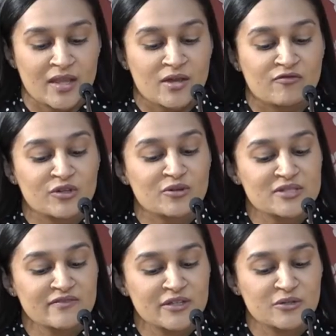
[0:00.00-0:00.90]
For those
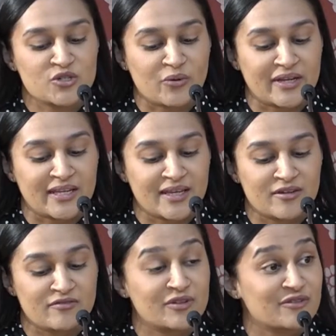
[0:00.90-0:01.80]
of you joining
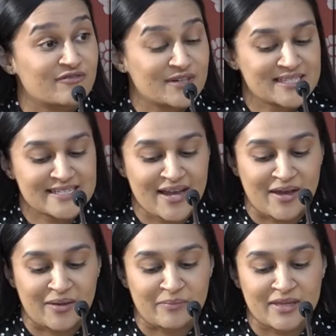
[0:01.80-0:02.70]
for the first
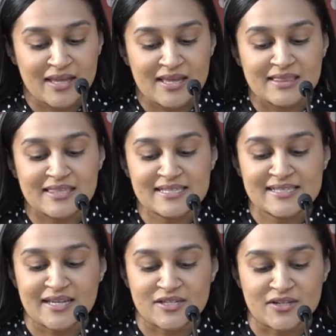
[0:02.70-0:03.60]
time, this
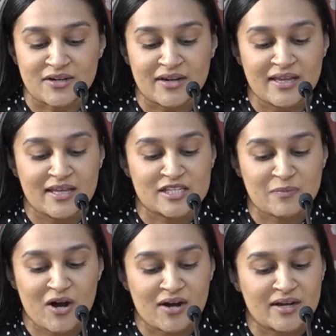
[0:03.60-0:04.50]
center is
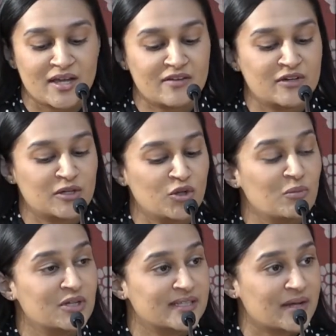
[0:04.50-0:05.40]
part of a
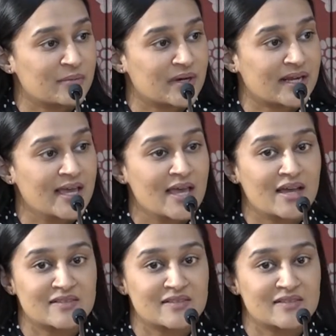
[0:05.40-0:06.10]
global network of